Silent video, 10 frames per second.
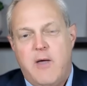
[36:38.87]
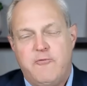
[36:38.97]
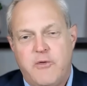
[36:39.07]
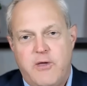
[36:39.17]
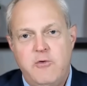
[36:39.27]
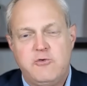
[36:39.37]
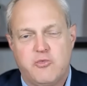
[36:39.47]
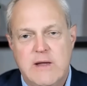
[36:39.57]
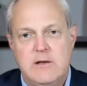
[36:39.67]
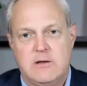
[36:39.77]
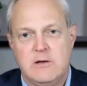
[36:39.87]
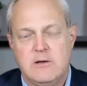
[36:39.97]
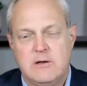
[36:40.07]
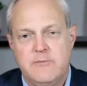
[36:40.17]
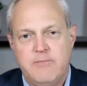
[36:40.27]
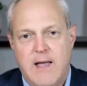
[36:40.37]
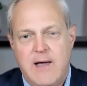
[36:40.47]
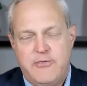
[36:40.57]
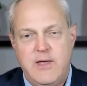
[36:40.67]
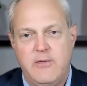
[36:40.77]
For those reasons, I
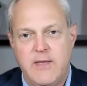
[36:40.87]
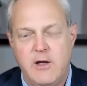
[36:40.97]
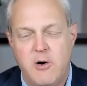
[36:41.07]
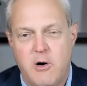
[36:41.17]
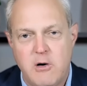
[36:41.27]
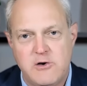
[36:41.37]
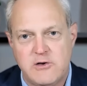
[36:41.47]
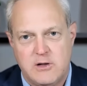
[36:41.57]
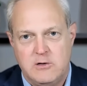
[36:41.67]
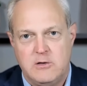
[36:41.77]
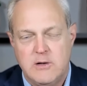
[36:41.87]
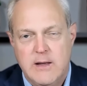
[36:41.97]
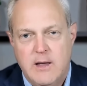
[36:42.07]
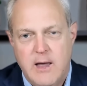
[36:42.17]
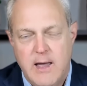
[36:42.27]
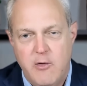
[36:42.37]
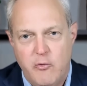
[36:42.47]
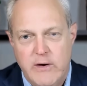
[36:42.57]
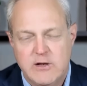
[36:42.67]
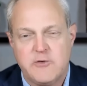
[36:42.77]
think they are still at
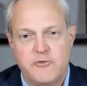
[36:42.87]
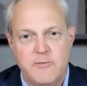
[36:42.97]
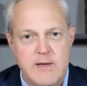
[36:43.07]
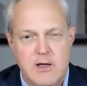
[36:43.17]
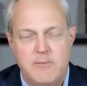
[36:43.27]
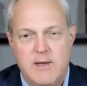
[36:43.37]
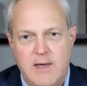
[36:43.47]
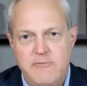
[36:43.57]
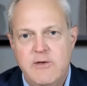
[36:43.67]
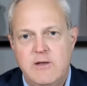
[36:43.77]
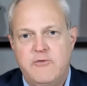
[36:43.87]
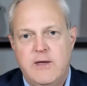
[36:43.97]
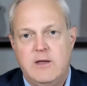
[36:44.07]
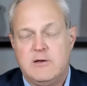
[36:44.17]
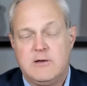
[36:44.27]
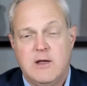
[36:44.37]
risk from him. Even if he's